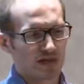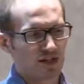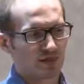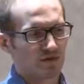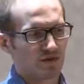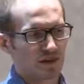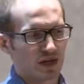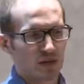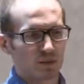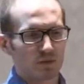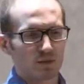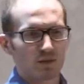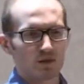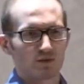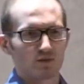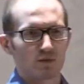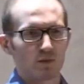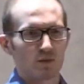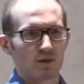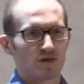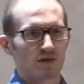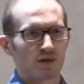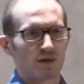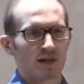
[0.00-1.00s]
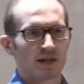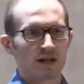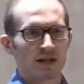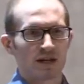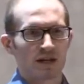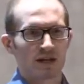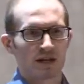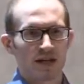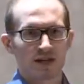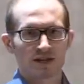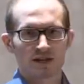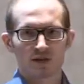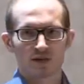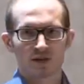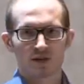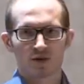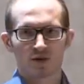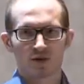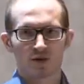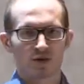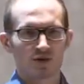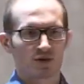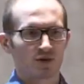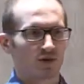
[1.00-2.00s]
like development with uh,
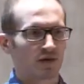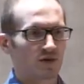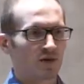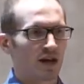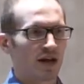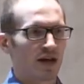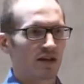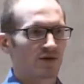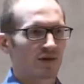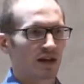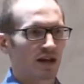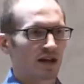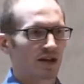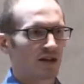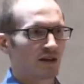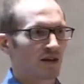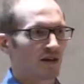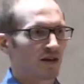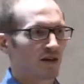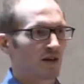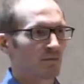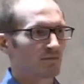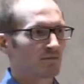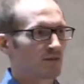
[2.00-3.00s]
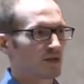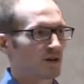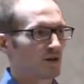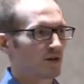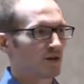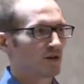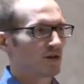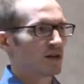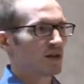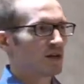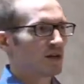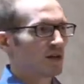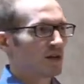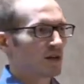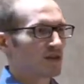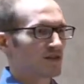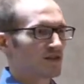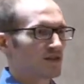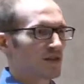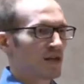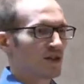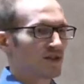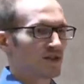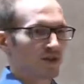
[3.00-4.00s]
Elasticsearch or you have like a, uh, you know a
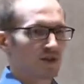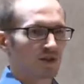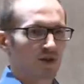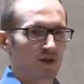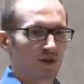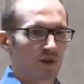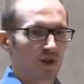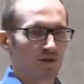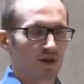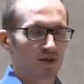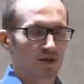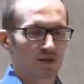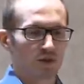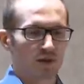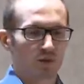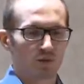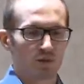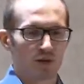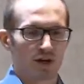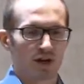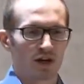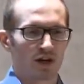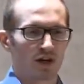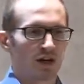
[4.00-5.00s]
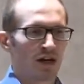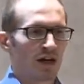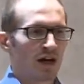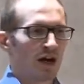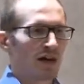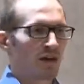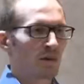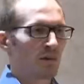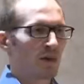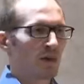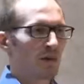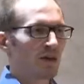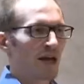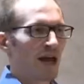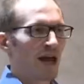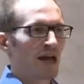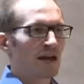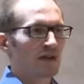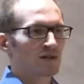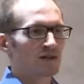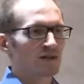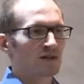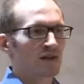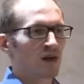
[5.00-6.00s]
staging server somewhere, and it maybe
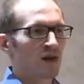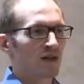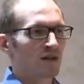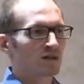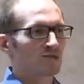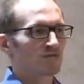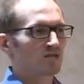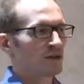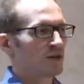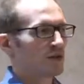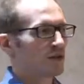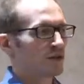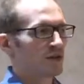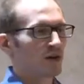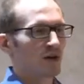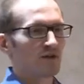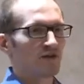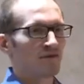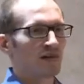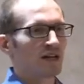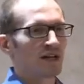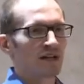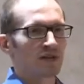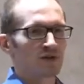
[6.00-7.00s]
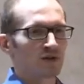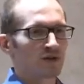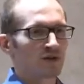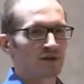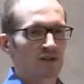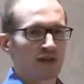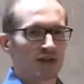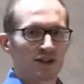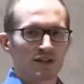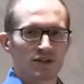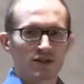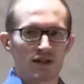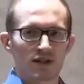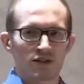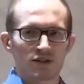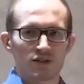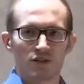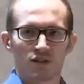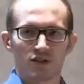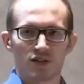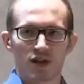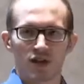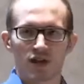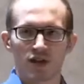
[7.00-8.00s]
has not, you know, confidential data, and
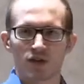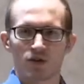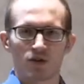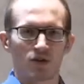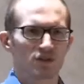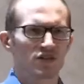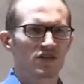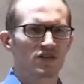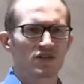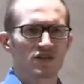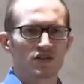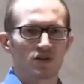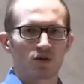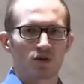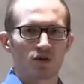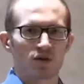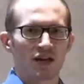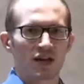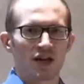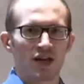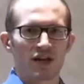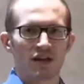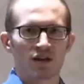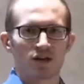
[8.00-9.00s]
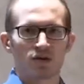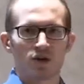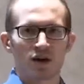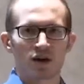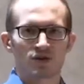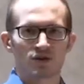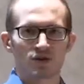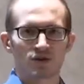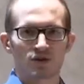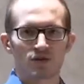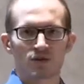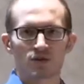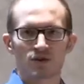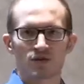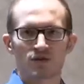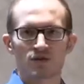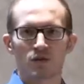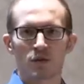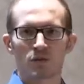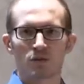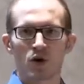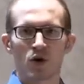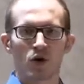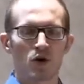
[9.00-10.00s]
you think, you know, this is okay, you know, I just use this
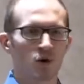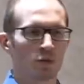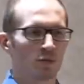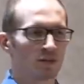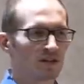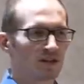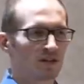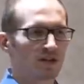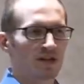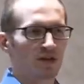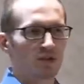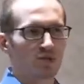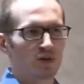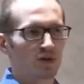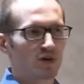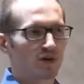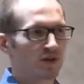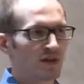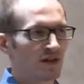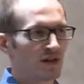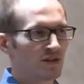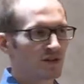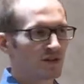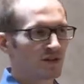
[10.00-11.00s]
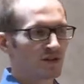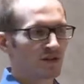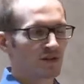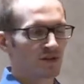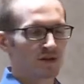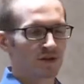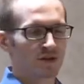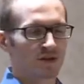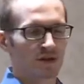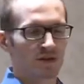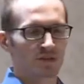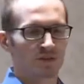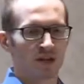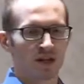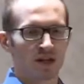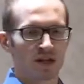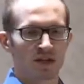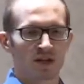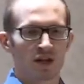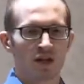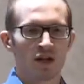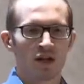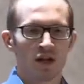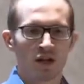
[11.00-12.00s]
from home, it's a temporary instance or something.
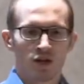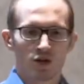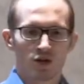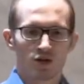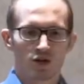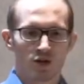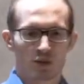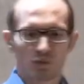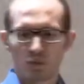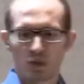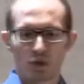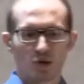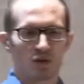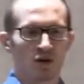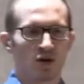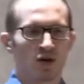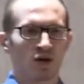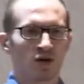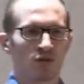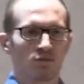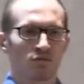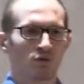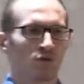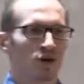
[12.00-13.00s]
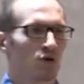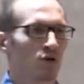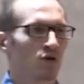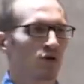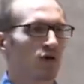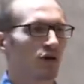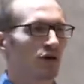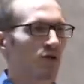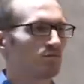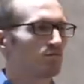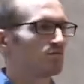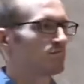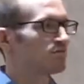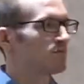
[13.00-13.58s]
You just put it on, you know, a